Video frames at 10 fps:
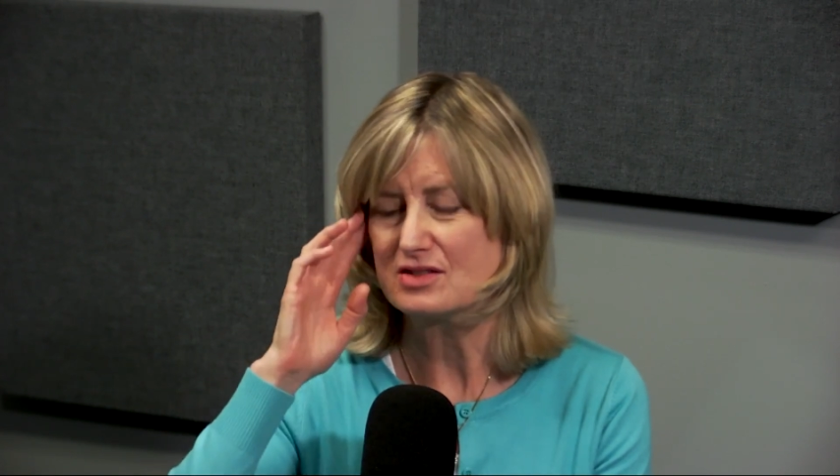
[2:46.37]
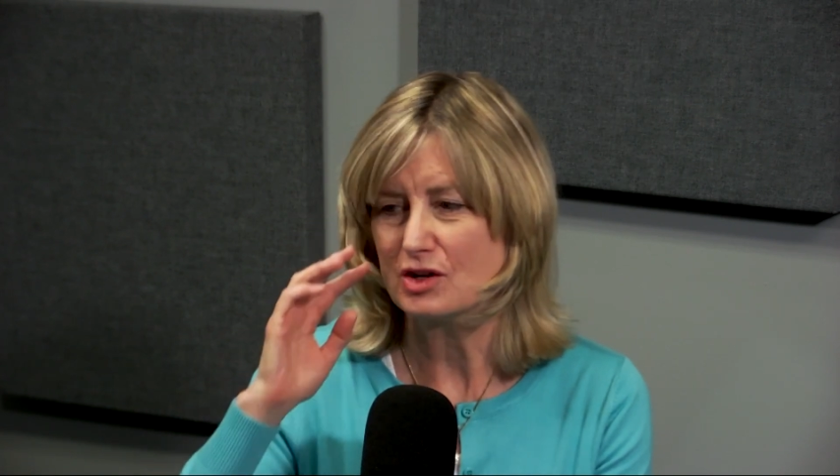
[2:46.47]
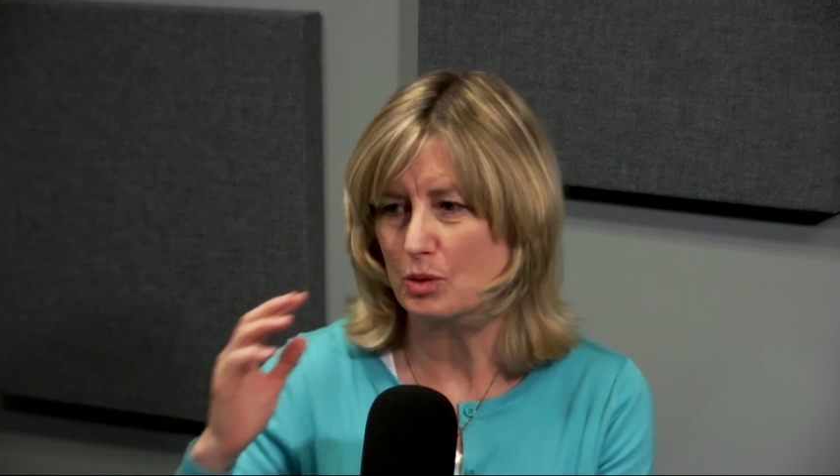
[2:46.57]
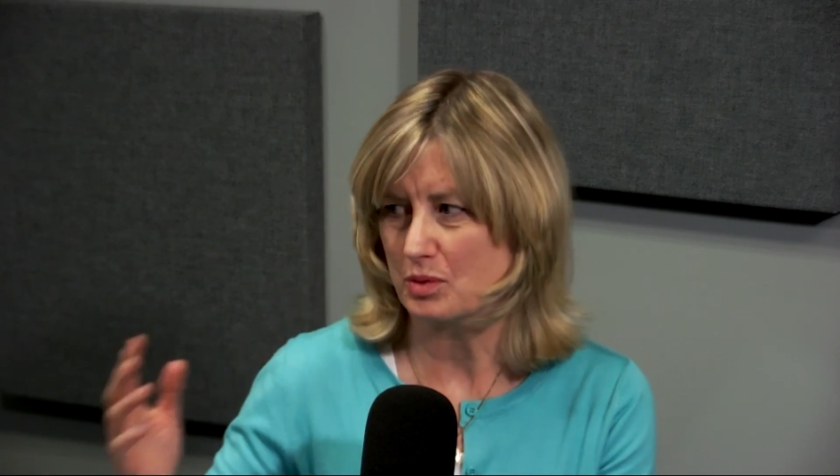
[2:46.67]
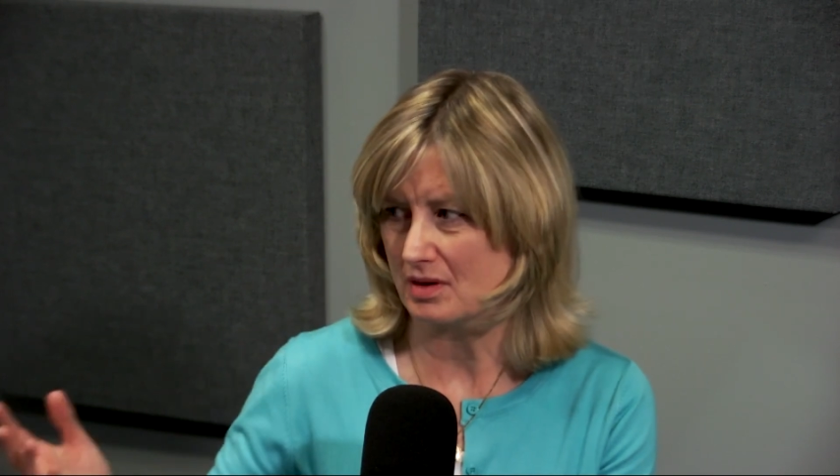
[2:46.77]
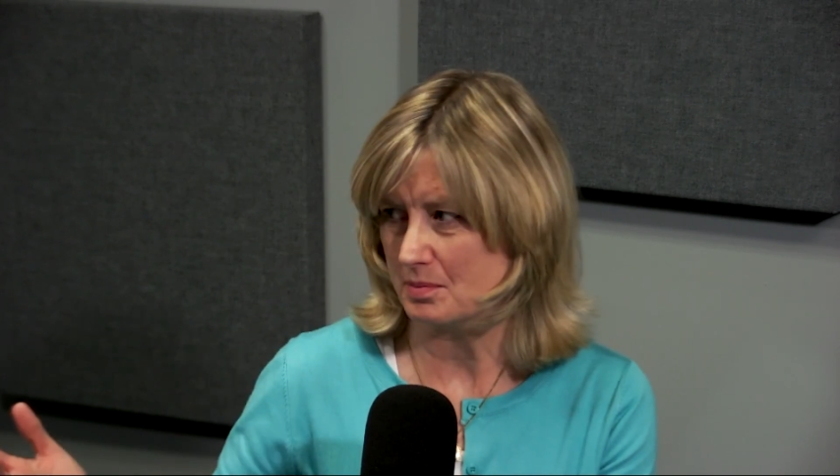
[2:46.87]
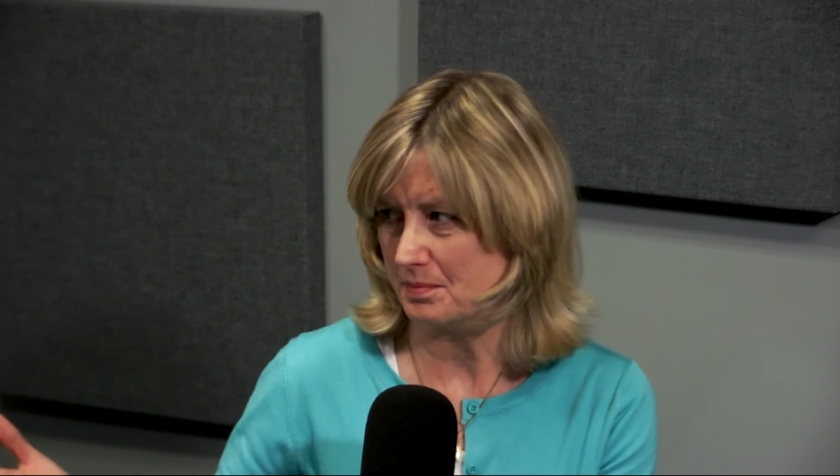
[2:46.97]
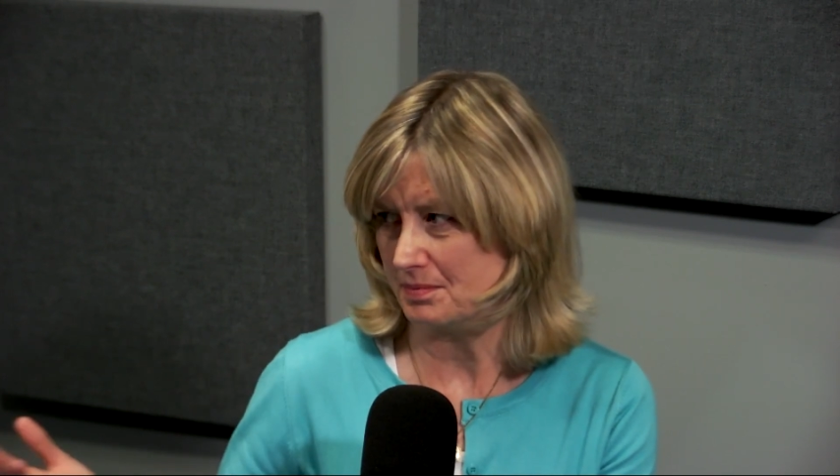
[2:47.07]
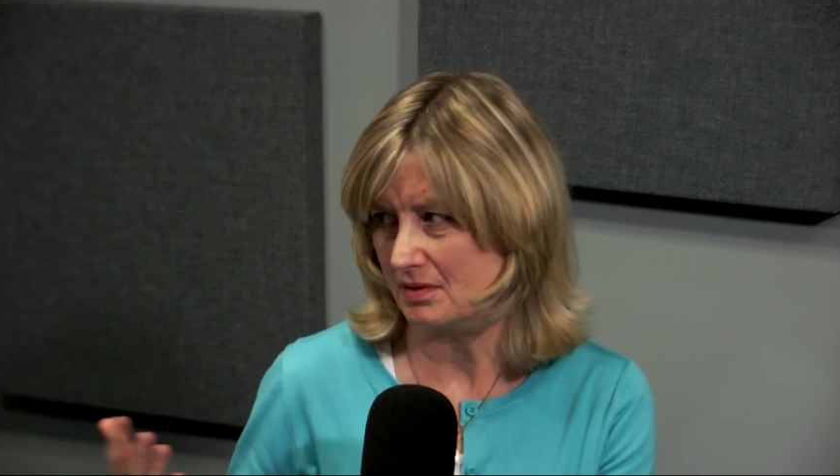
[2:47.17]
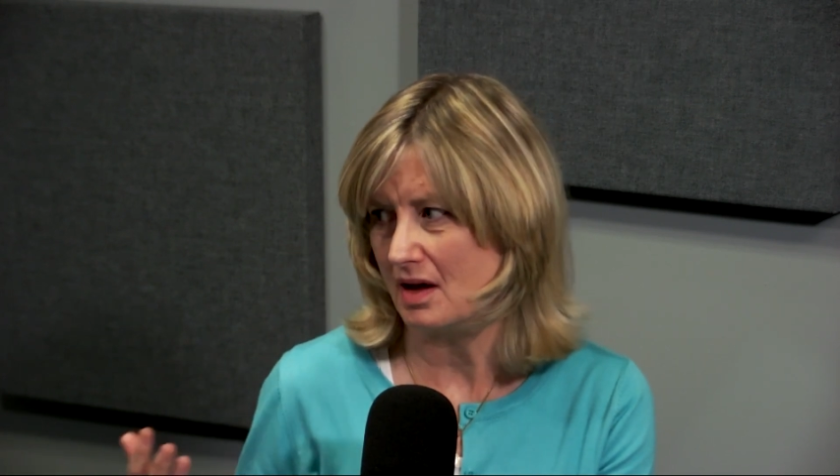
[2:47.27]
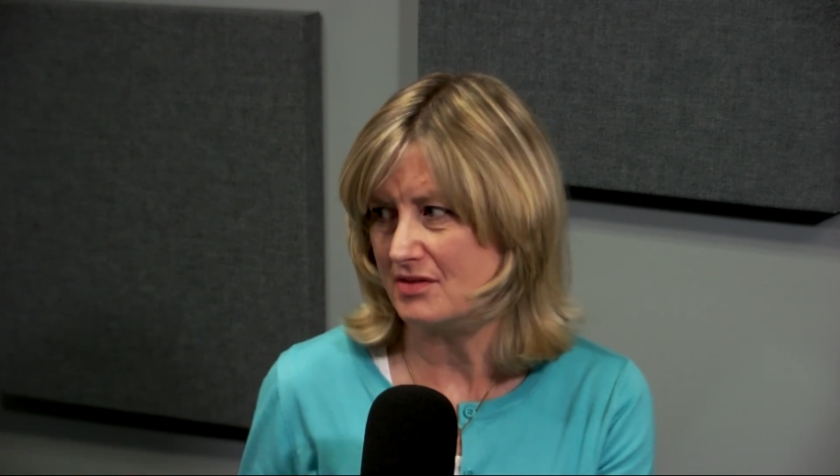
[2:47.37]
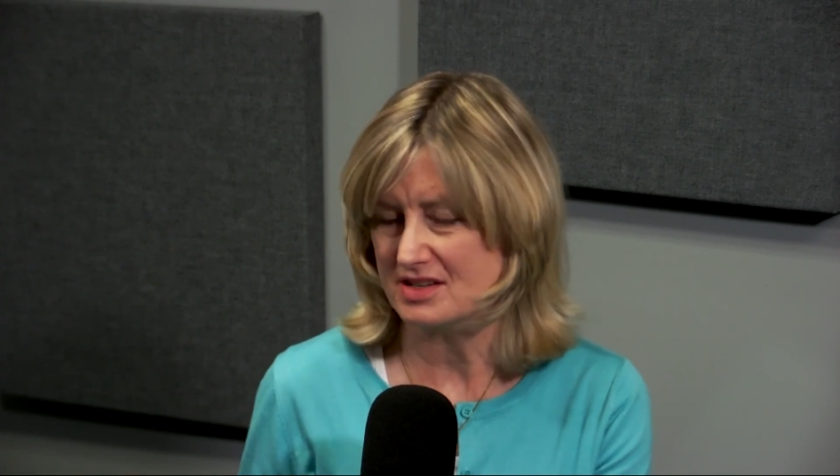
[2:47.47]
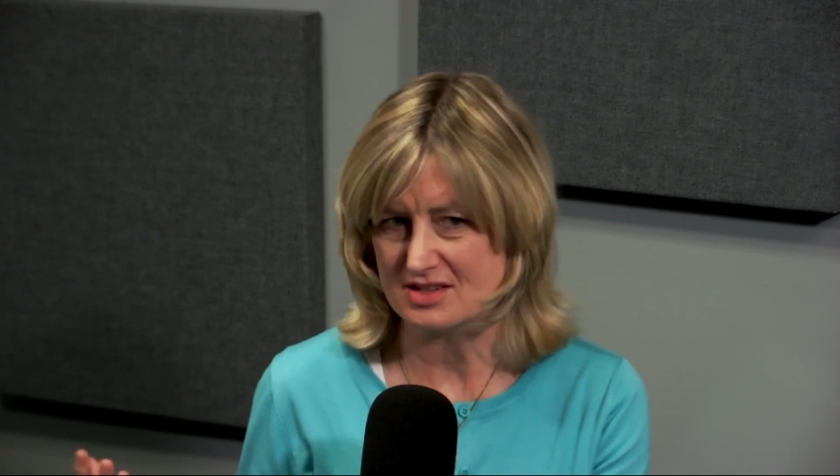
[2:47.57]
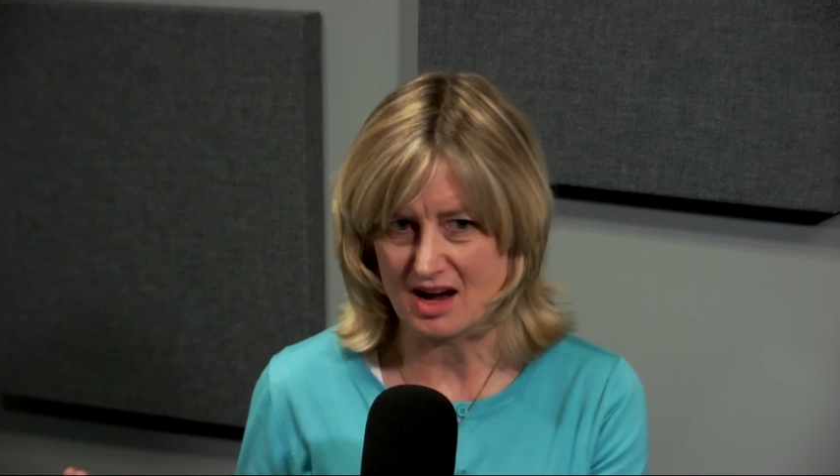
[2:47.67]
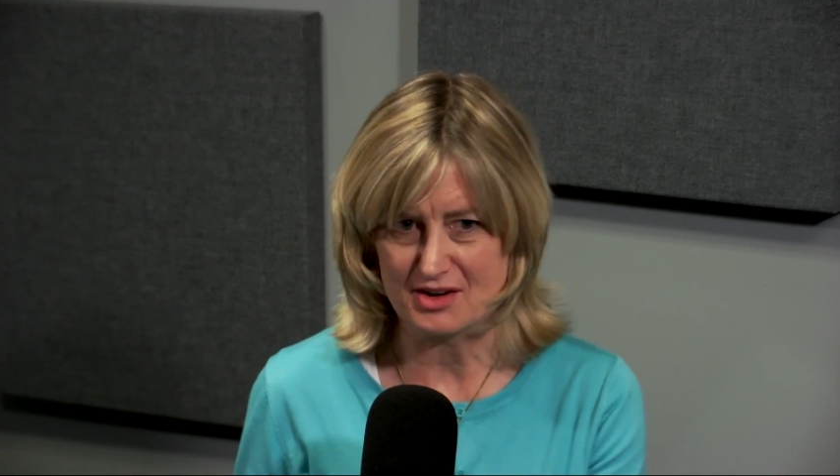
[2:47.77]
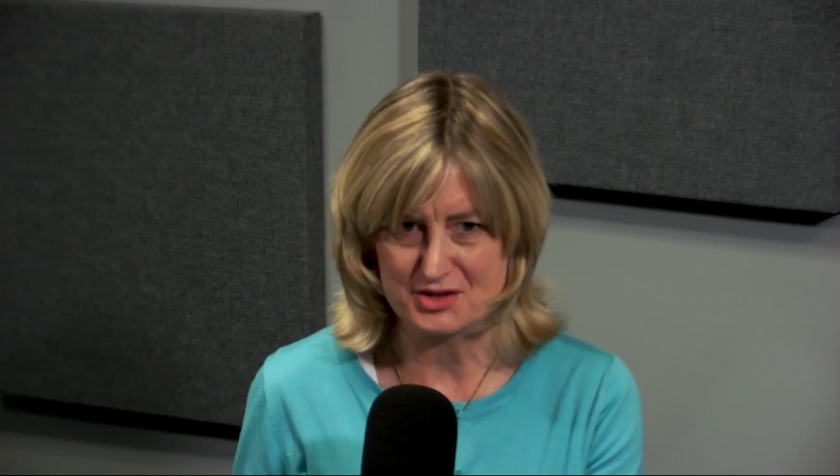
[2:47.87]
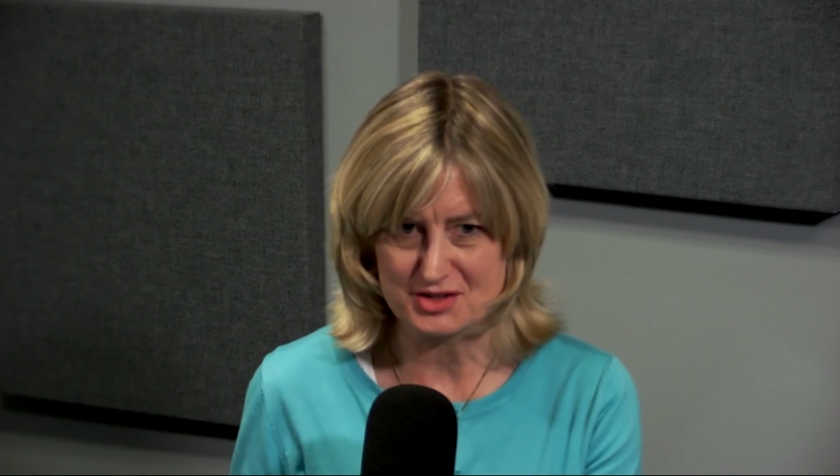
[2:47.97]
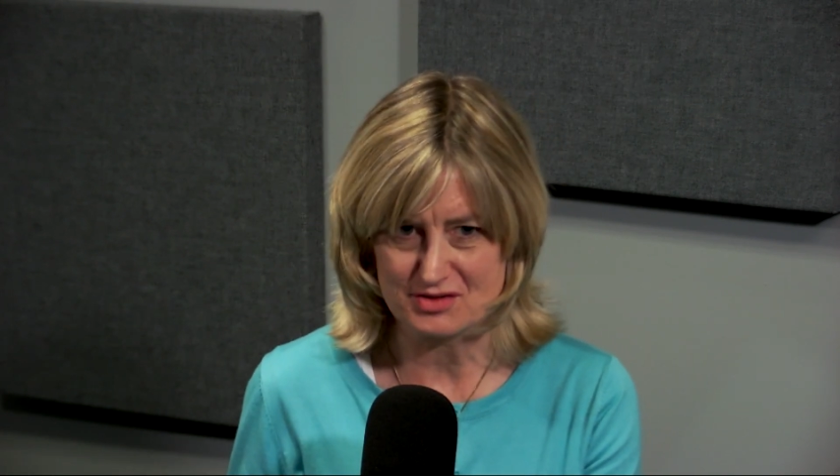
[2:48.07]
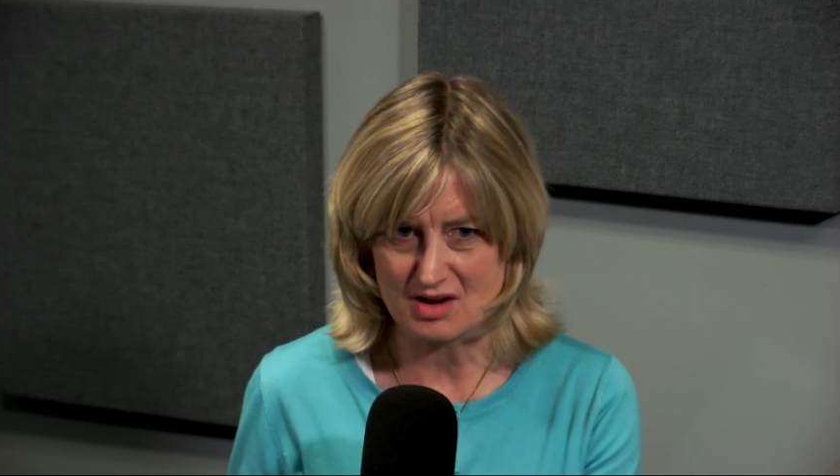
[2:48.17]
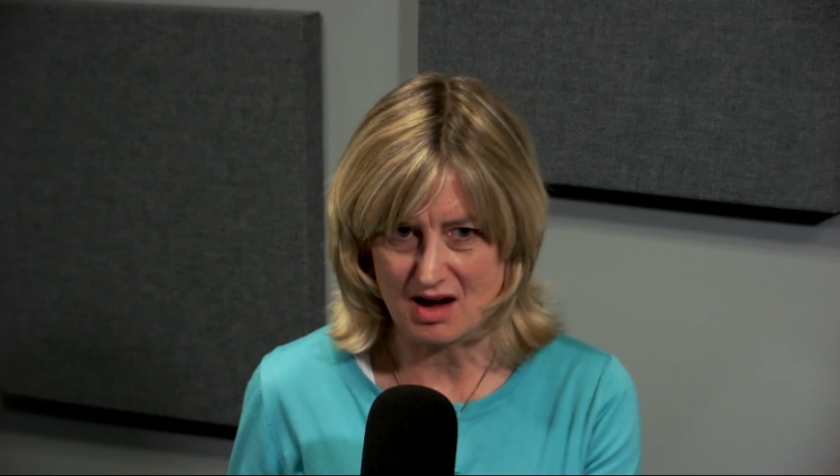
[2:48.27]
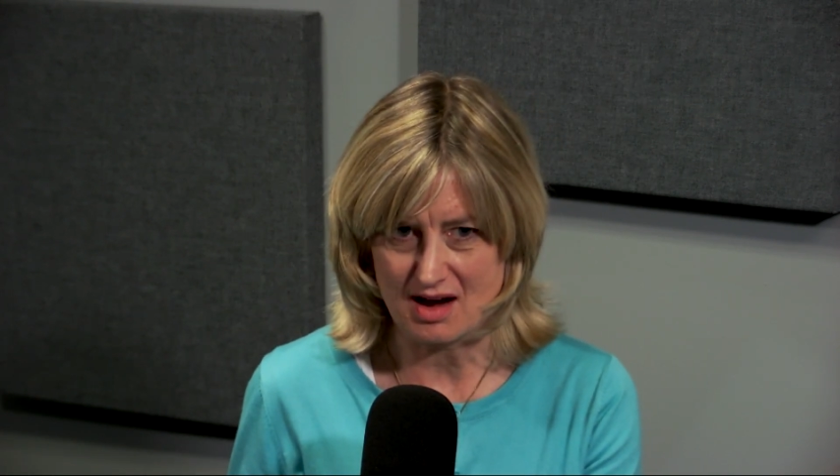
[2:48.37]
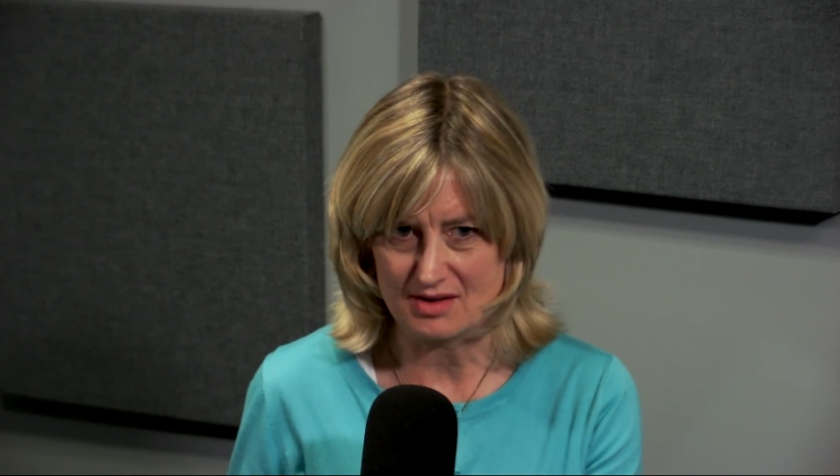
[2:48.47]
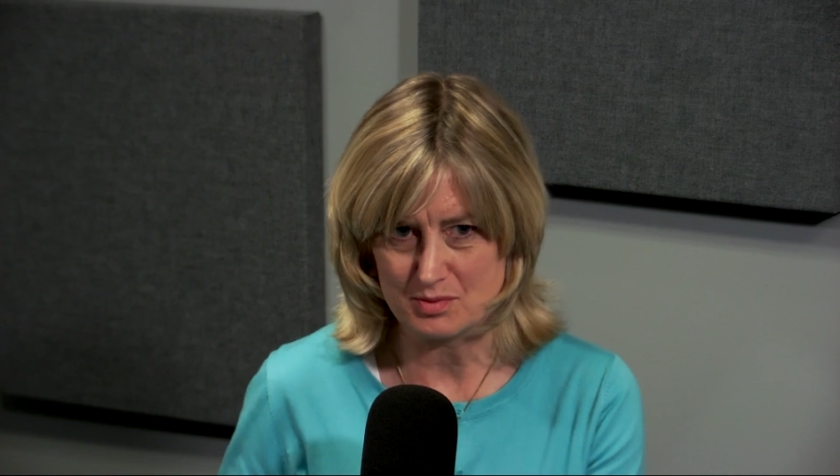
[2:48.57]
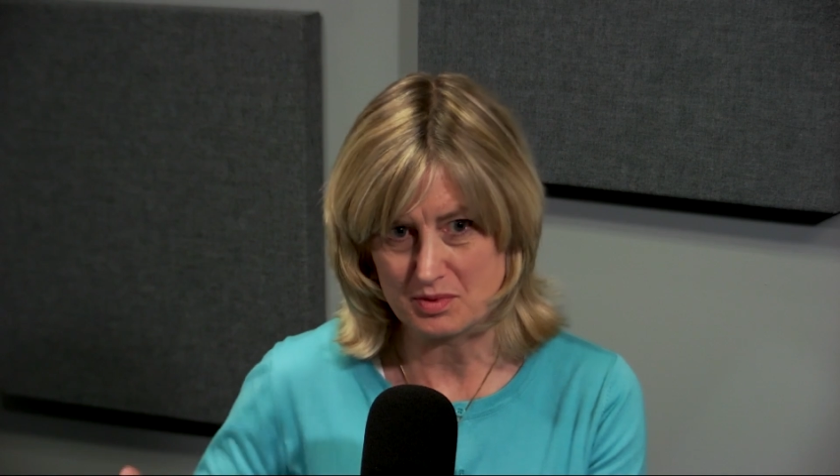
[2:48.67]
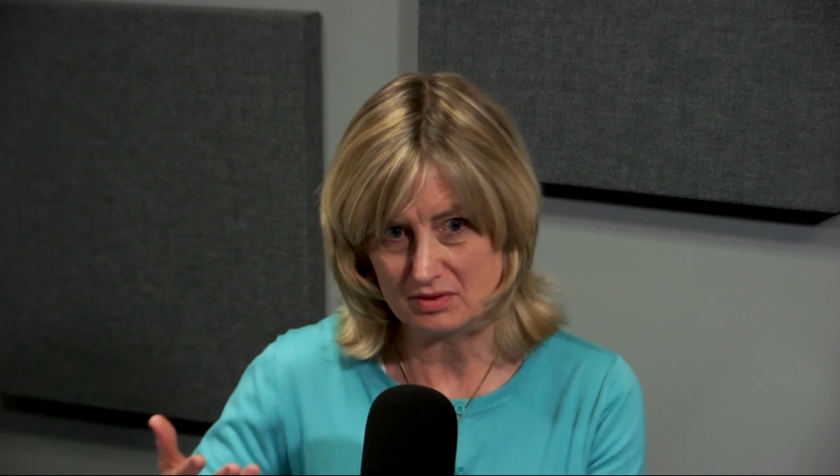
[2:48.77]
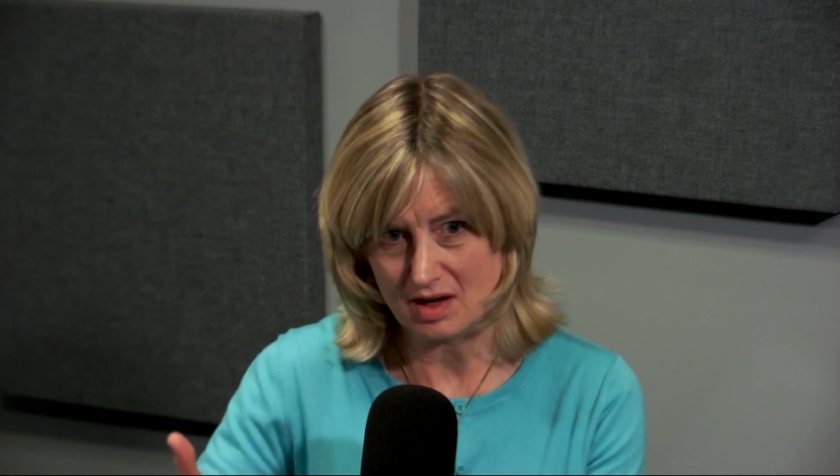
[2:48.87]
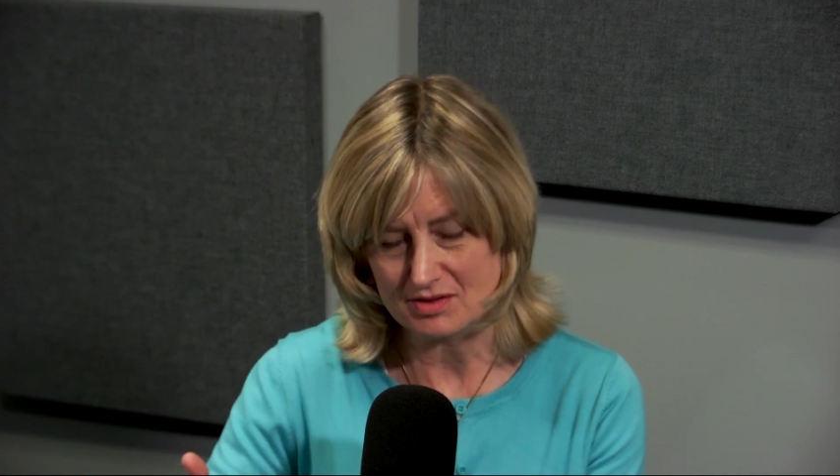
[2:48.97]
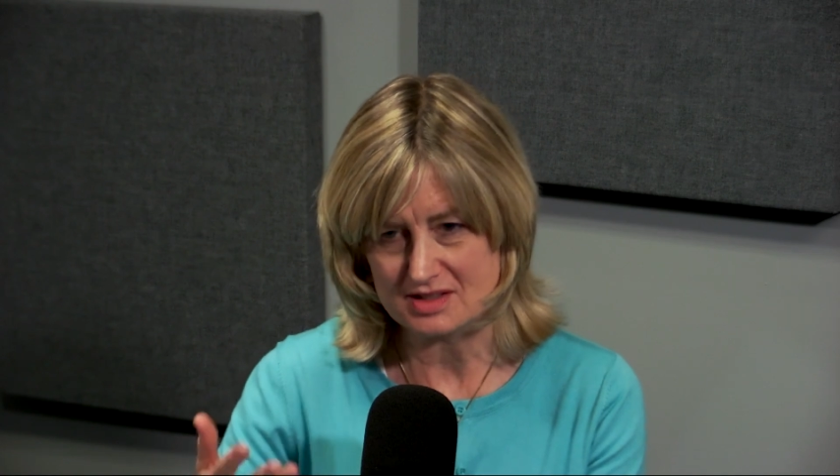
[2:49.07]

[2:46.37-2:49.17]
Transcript: you know, we're beloved daughters of God, beloved